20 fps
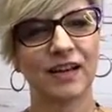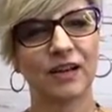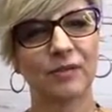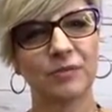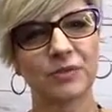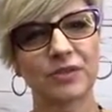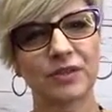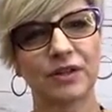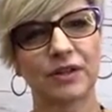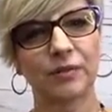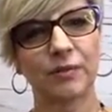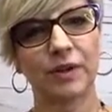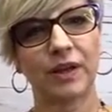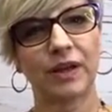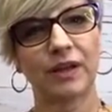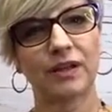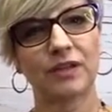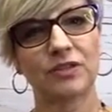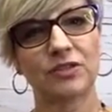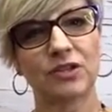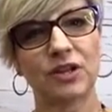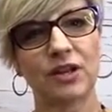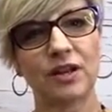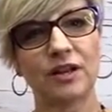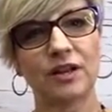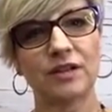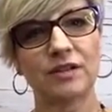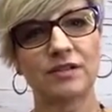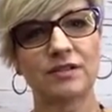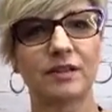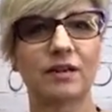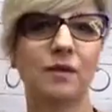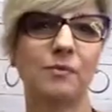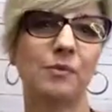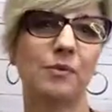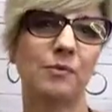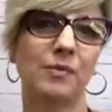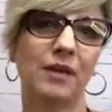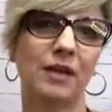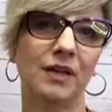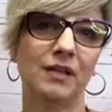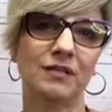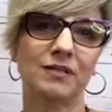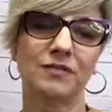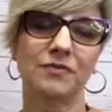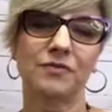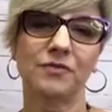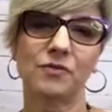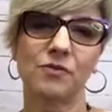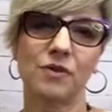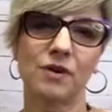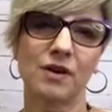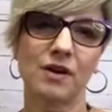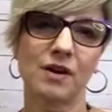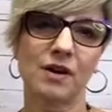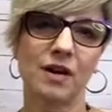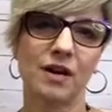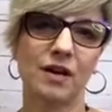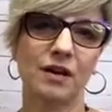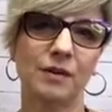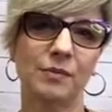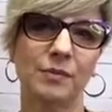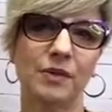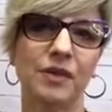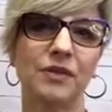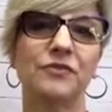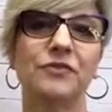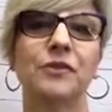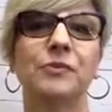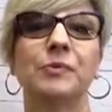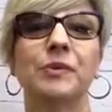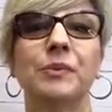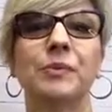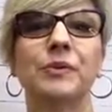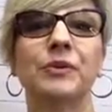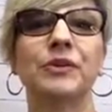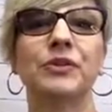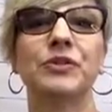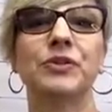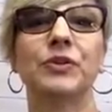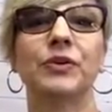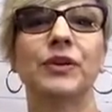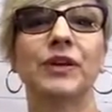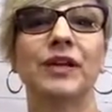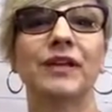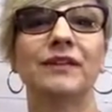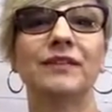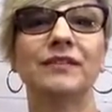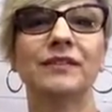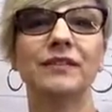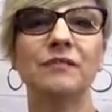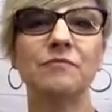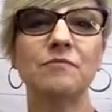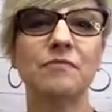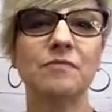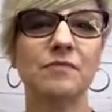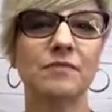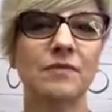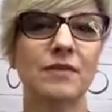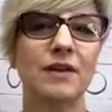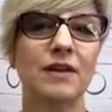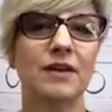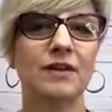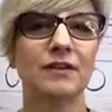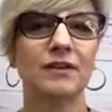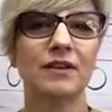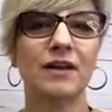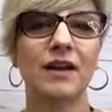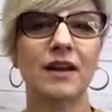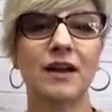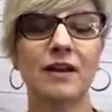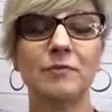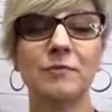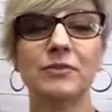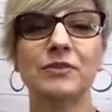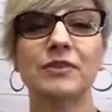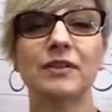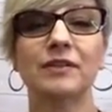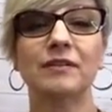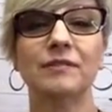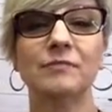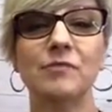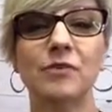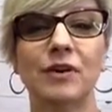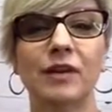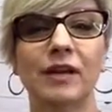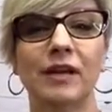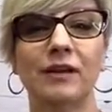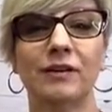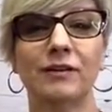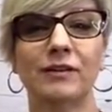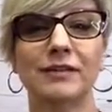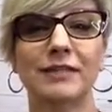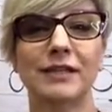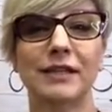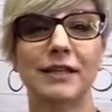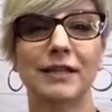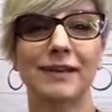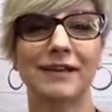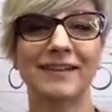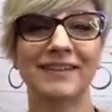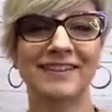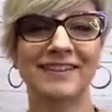I'm just gonna wait just a couple minutes for um, a few people to join. Good, good. I almost said good morning, Christina.